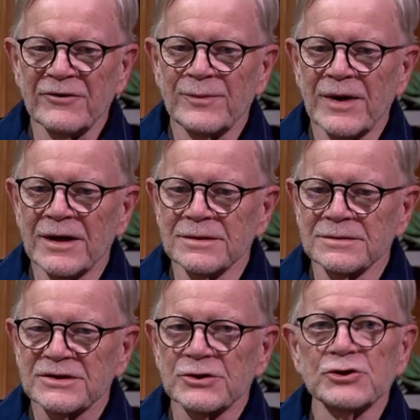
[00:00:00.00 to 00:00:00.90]
been
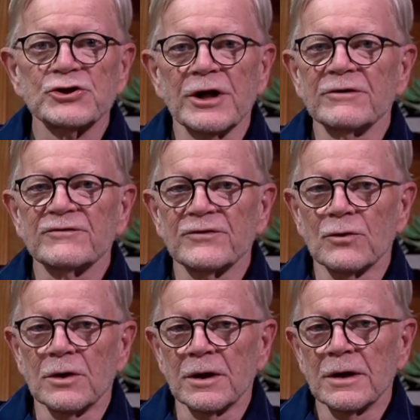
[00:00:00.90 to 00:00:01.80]
searching
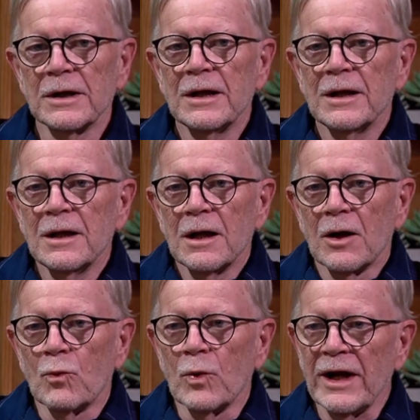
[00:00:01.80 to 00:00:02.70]
for a
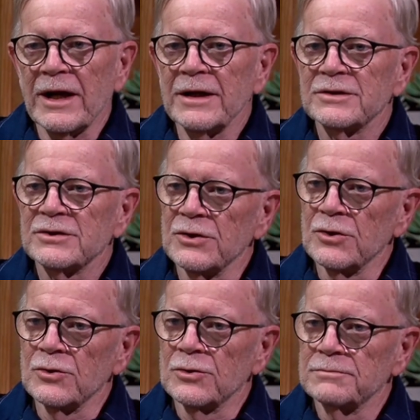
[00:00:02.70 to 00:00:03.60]
way
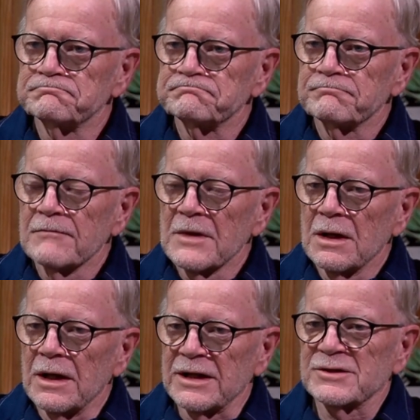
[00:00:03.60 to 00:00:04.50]
to
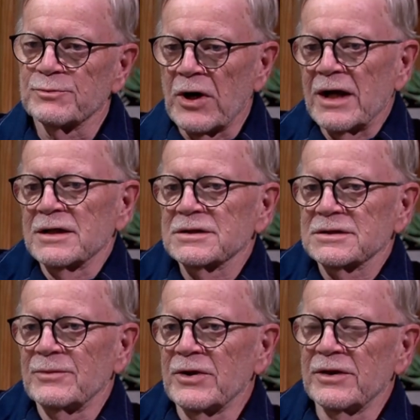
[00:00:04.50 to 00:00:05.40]
express
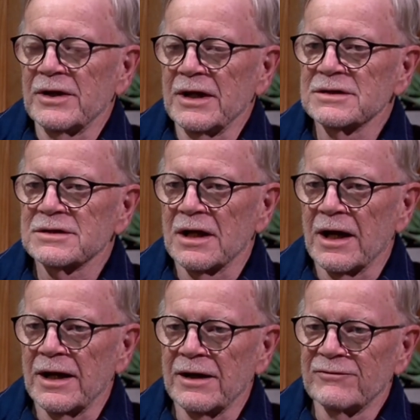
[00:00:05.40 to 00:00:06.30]
some of the things that
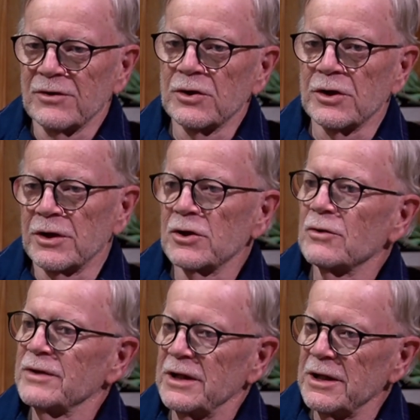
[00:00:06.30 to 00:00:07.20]
I have learned over
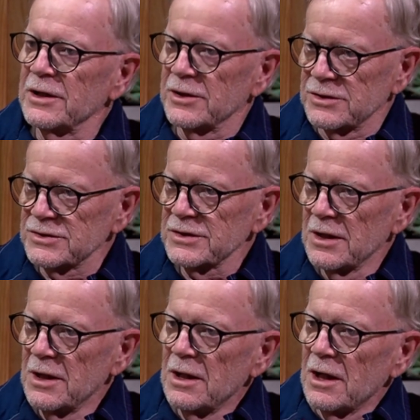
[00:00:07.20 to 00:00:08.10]
the years
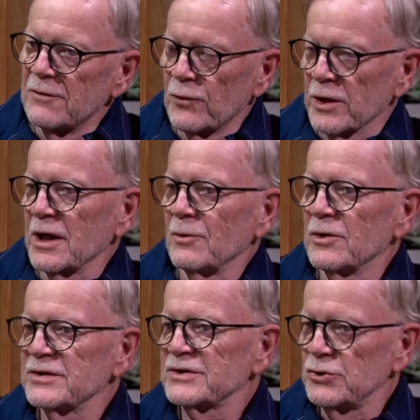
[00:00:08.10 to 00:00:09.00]
of working with
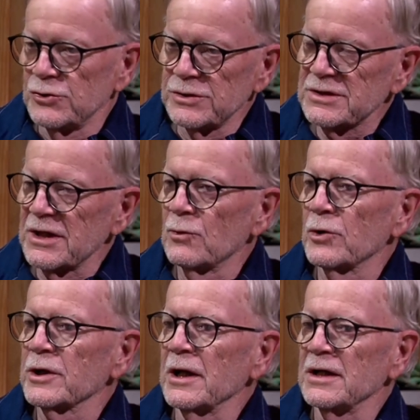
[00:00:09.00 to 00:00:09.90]
students and
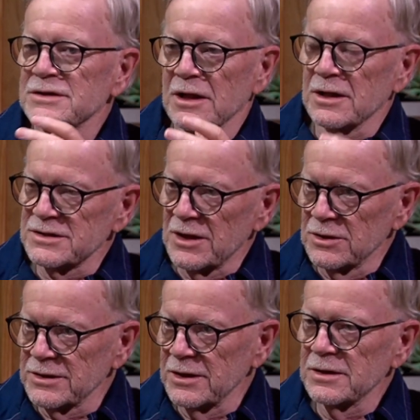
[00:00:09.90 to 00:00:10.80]
working as a
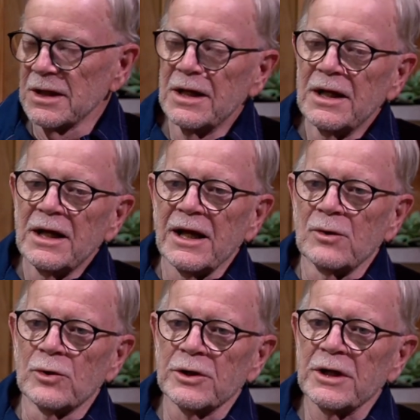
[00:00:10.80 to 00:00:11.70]
consultant and
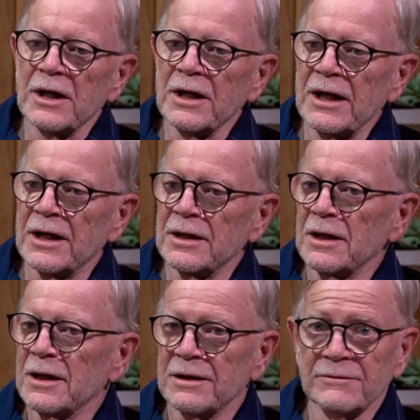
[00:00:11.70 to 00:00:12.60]
working in
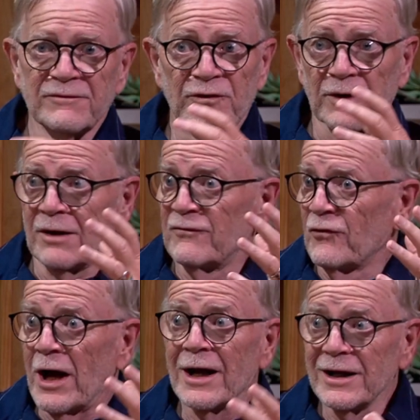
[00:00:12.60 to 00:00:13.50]
a,
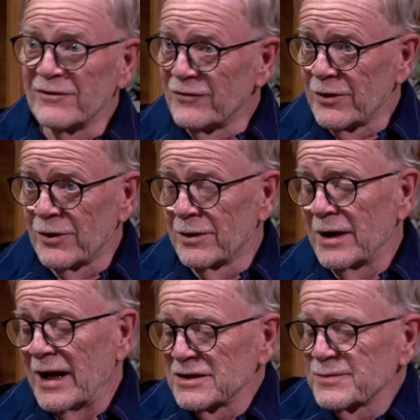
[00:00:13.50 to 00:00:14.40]
variety of other
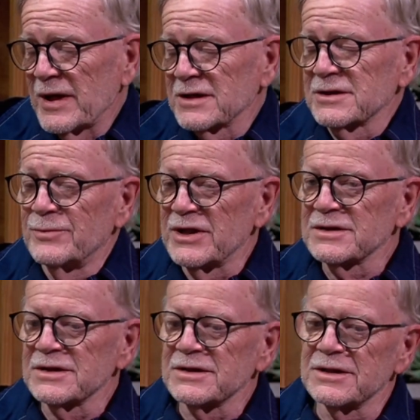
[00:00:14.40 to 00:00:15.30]
aspects and
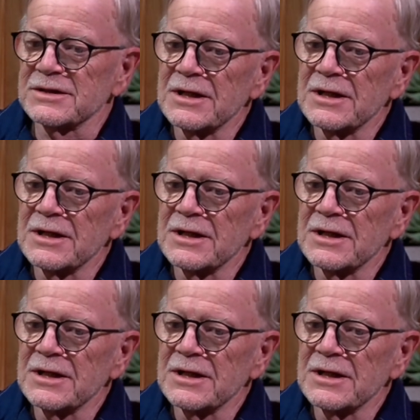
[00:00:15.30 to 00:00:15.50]
businesses.